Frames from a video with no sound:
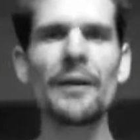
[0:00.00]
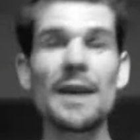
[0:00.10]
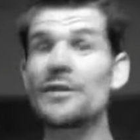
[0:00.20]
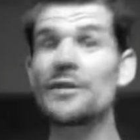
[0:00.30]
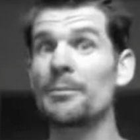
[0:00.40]

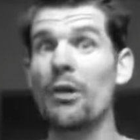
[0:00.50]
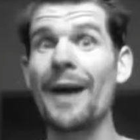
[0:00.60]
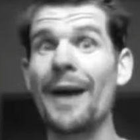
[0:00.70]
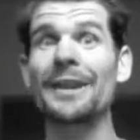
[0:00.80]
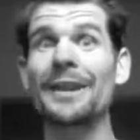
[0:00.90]
Even some pro
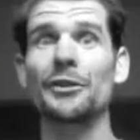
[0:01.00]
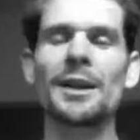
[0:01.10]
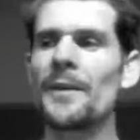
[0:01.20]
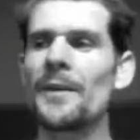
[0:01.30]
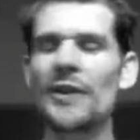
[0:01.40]
athletes do
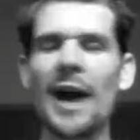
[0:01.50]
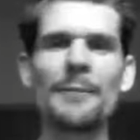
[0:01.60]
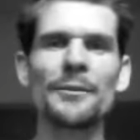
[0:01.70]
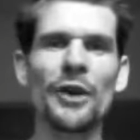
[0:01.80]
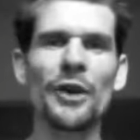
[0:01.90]
it. They starve
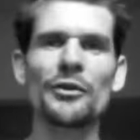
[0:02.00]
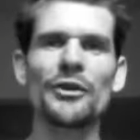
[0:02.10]
themselves,